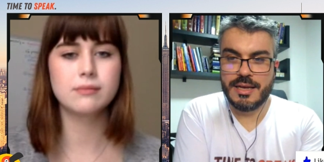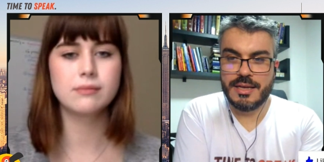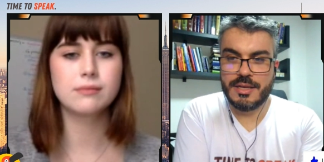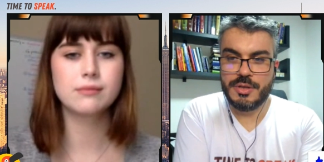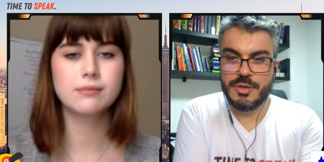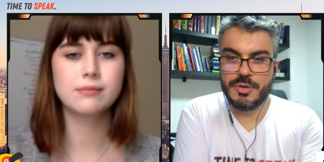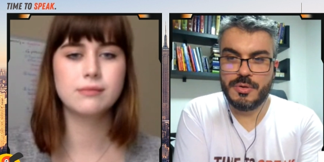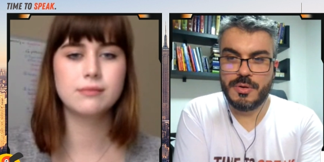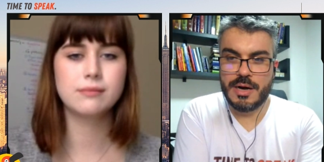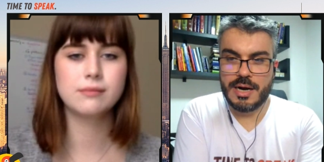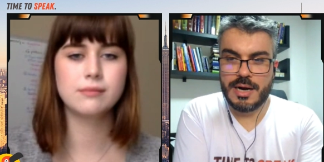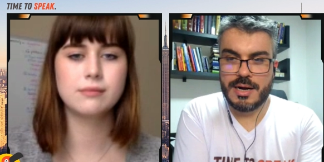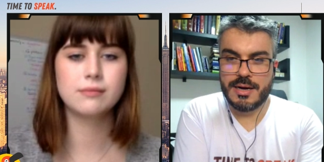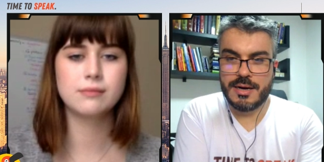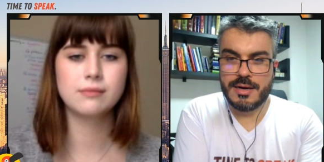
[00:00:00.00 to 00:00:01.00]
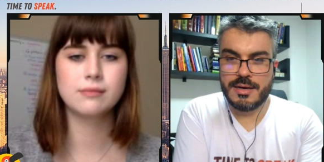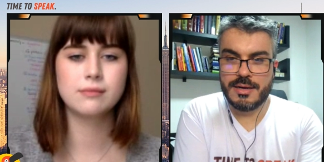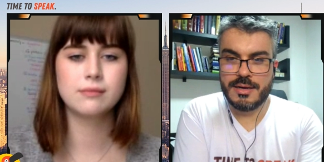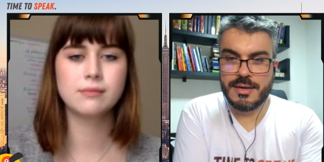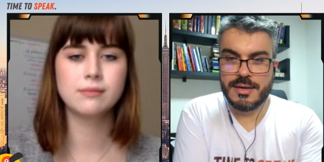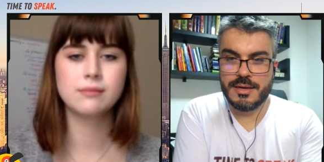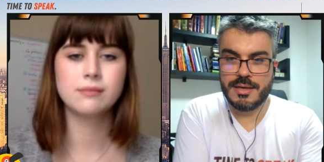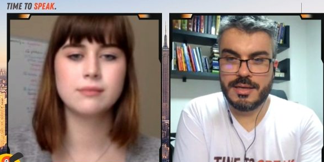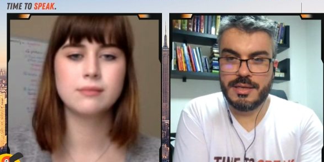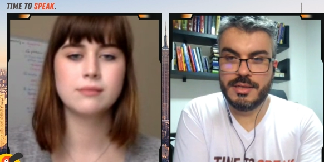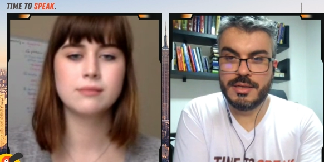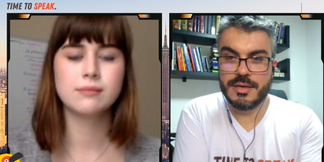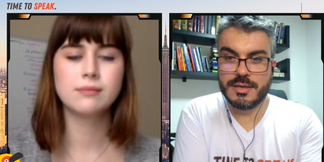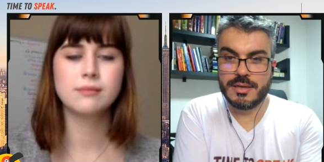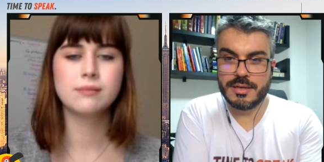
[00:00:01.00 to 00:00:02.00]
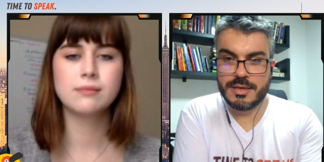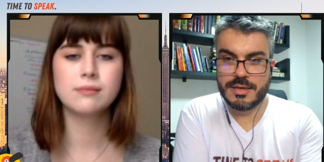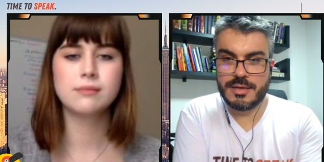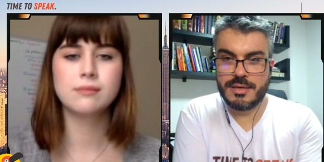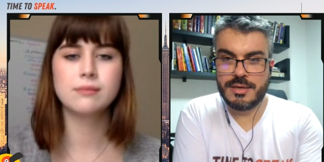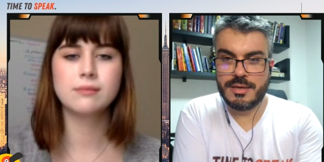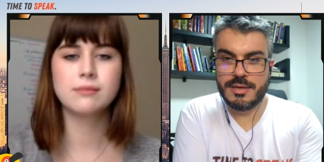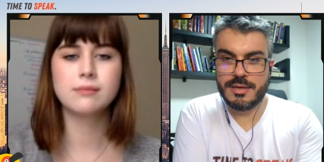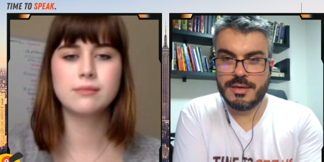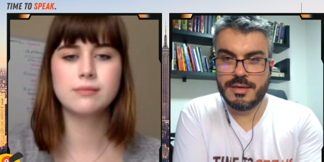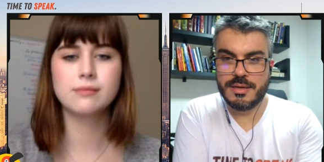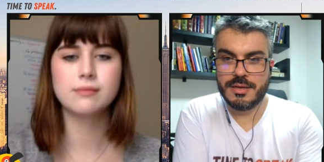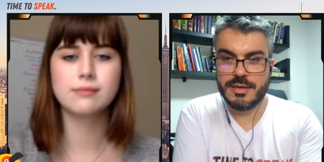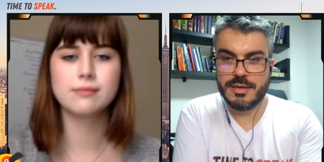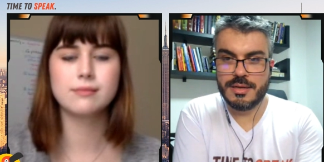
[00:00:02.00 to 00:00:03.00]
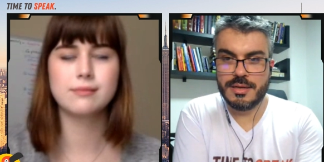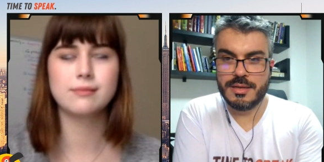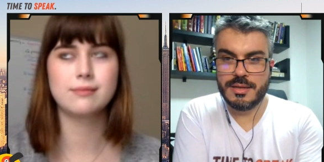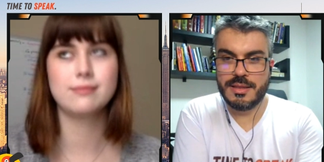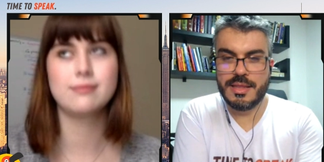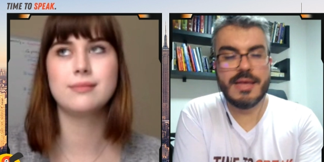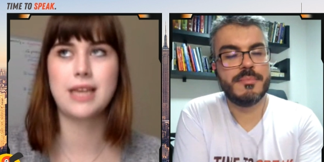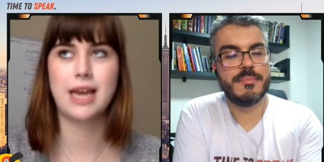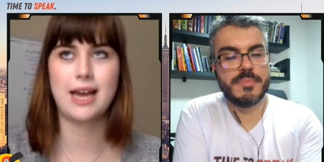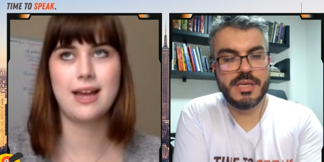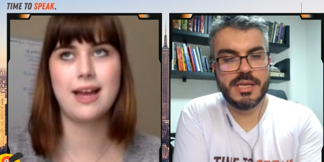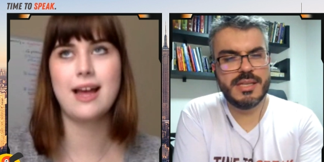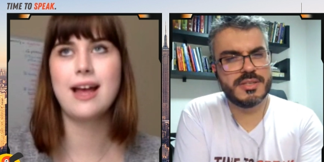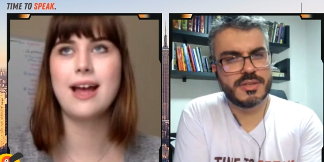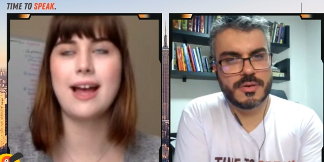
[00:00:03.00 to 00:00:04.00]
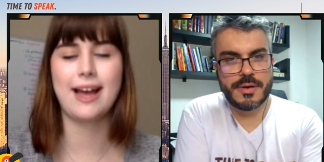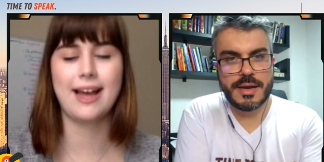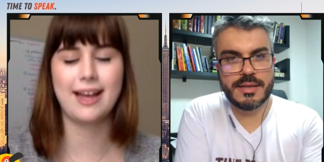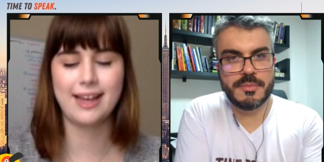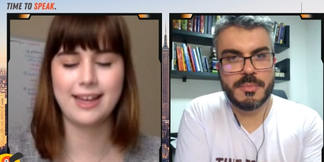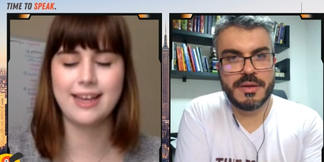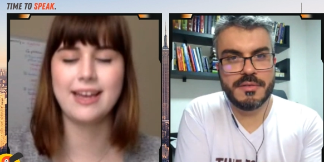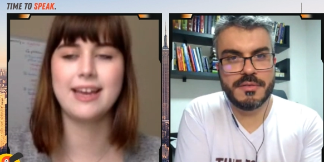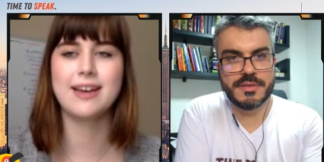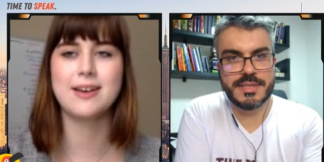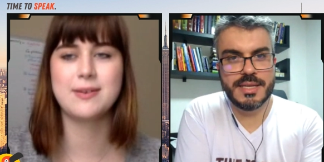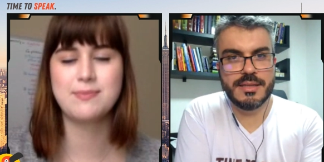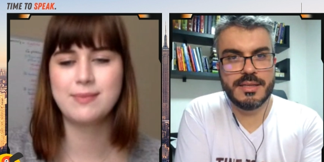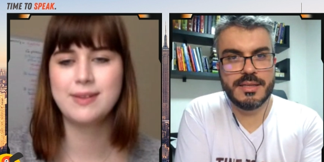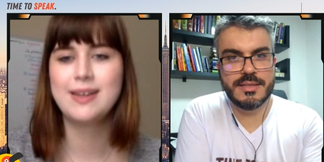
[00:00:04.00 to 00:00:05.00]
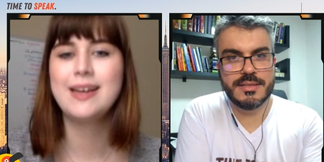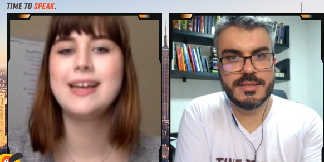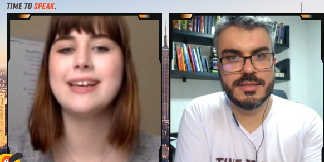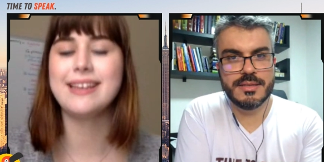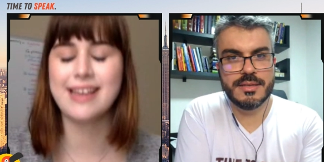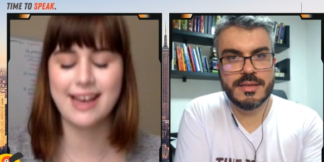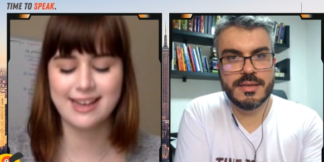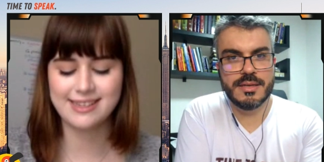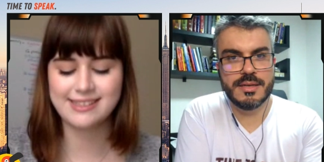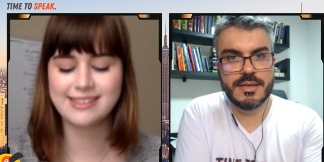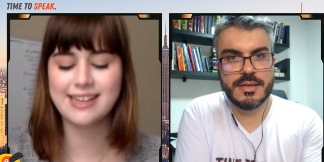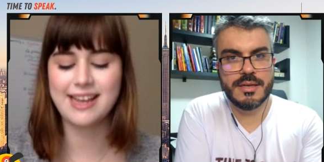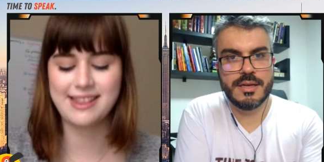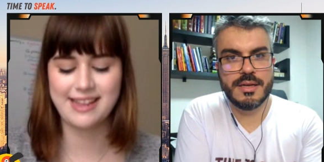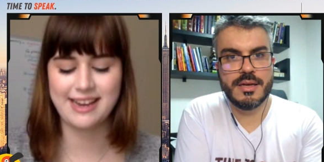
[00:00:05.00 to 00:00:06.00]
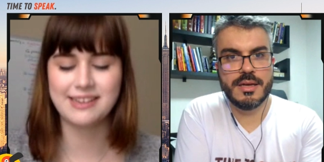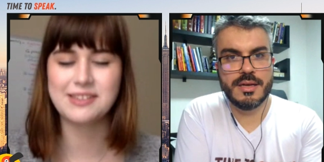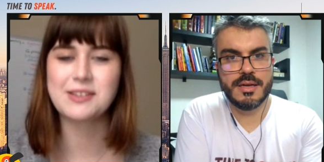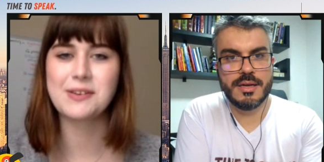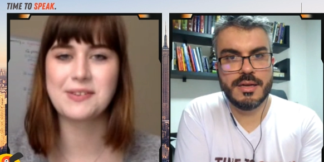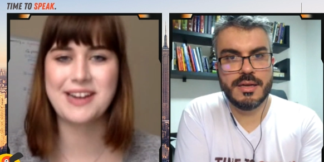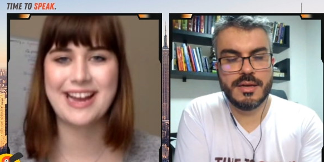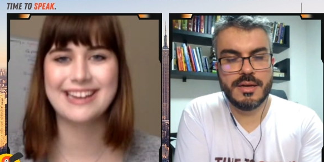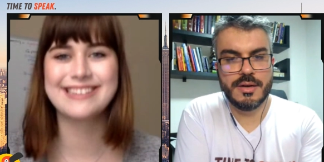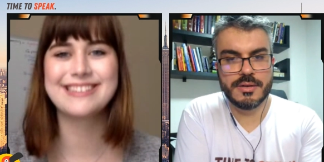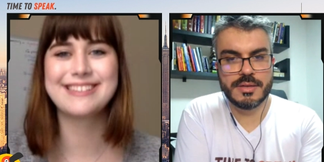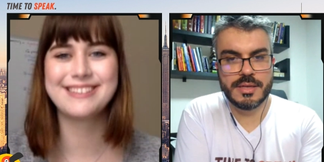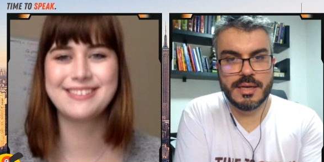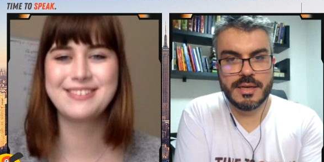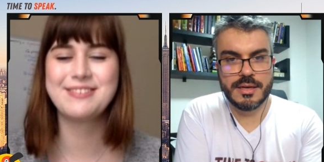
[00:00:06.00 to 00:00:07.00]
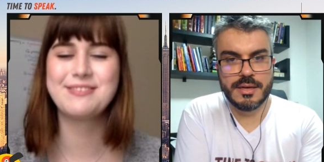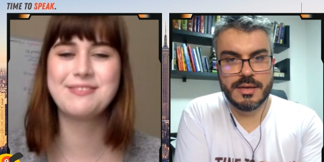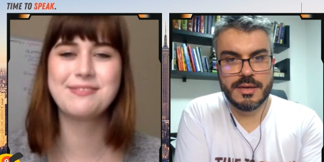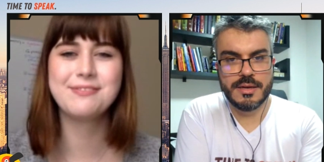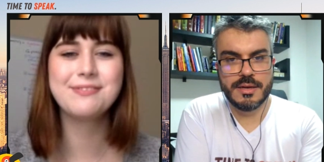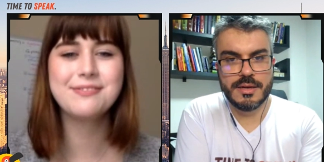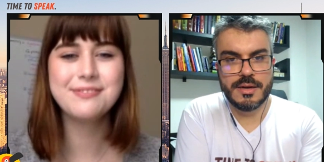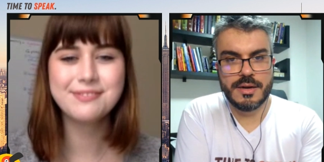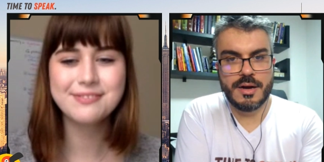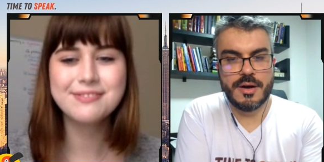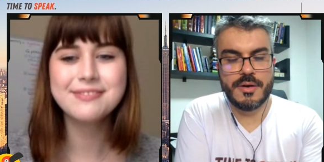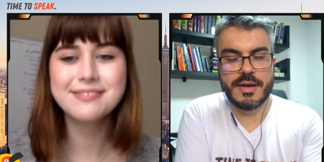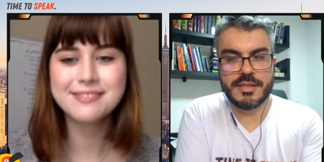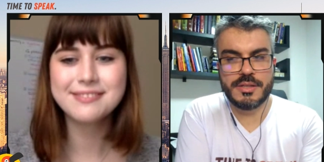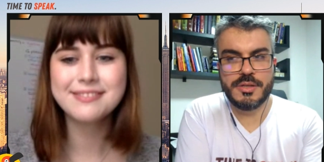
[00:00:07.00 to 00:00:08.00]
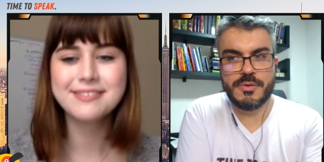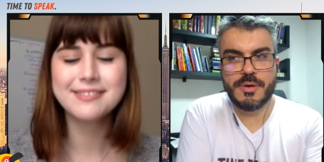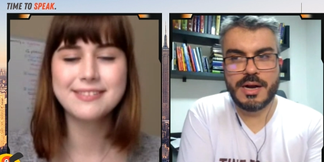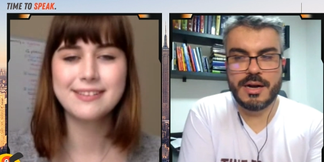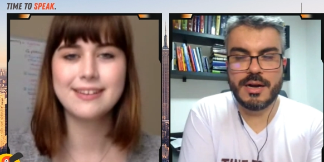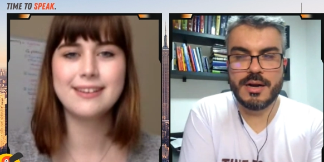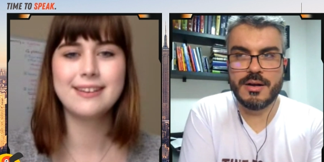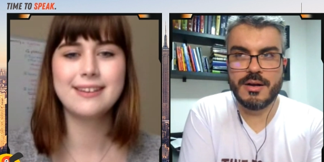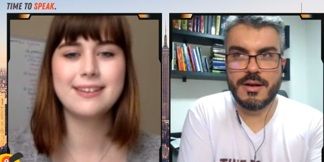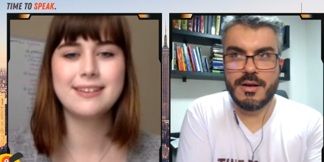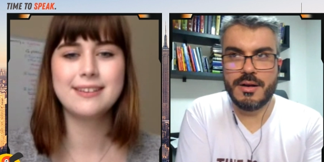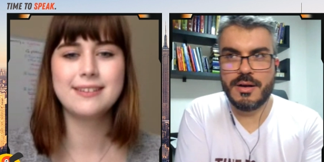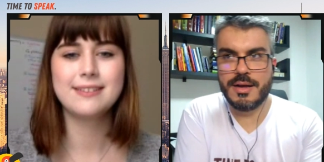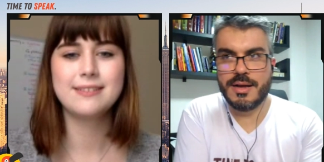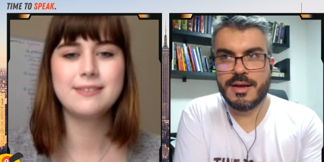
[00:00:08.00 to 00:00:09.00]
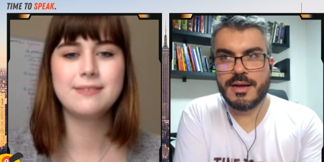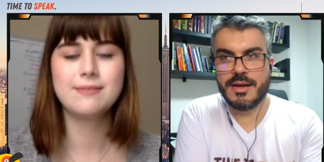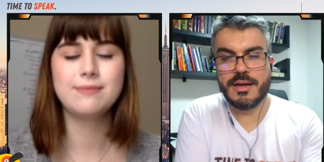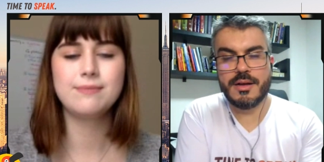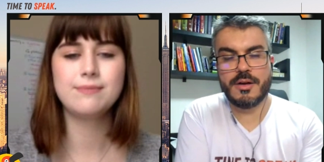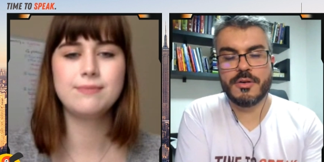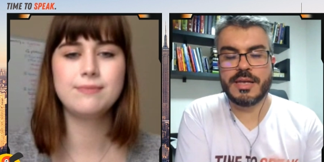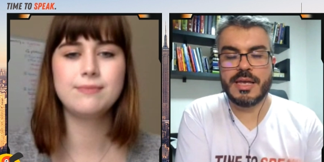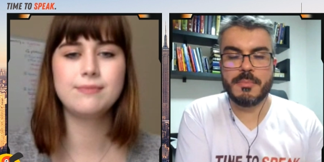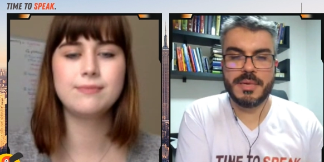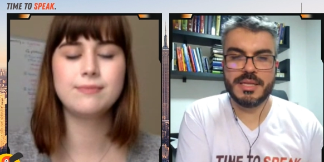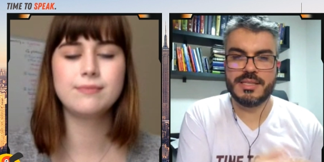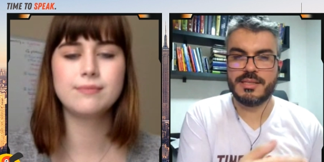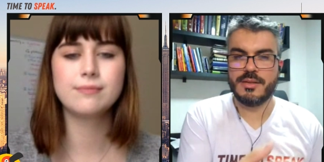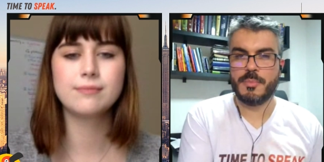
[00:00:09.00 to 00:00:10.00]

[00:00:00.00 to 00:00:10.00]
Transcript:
Speaker 1: You are younger than me. It's correct, my sentence?
Speaker 2: Yes, and that is correct.
Speaker 1: Okay. All right. You are... Uh, okay, but the